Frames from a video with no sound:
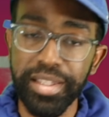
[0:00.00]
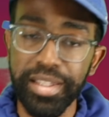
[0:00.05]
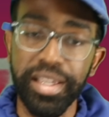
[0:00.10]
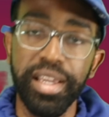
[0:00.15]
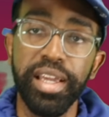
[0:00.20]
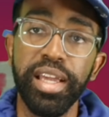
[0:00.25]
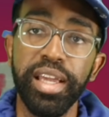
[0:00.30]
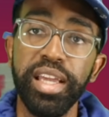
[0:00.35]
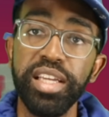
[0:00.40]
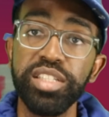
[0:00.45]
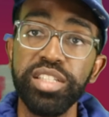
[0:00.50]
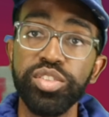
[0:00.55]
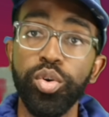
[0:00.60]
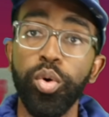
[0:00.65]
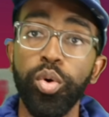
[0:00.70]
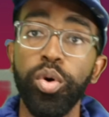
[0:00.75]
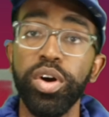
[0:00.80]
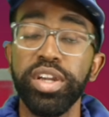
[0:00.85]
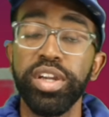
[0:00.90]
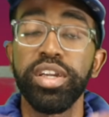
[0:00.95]
he's
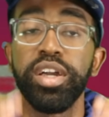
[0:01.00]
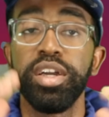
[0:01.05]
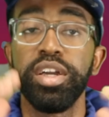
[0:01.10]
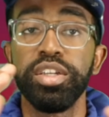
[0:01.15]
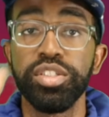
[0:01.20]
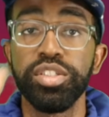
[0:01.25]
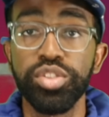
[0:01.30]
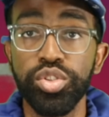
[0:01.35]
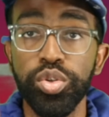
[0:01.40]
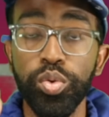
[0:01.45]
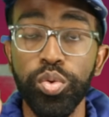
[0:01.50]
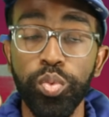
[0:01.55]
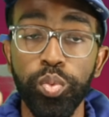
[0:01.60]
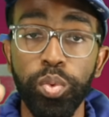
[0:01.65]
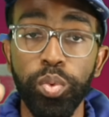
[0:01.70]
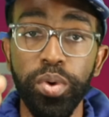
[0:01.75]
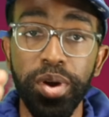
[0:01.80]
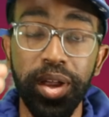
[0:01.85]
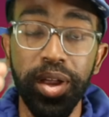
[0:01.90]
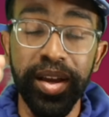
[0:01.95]
going to
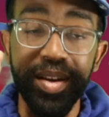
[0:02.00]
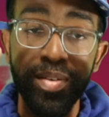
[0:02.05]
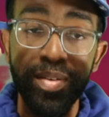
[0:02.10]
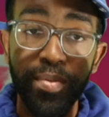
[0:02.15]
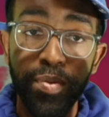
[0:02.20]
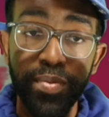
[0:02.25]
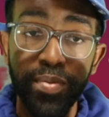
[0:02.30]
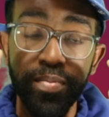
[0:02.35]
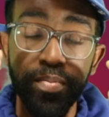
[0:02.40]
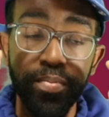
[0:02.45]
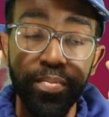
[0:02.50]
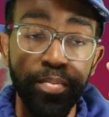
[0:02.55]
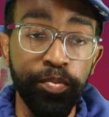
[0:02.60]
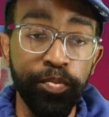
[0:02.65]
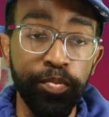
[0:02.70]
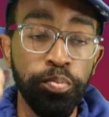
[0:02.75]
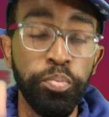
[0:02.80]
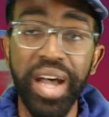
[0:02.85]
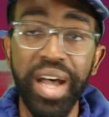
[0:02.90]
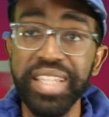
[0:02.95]
mess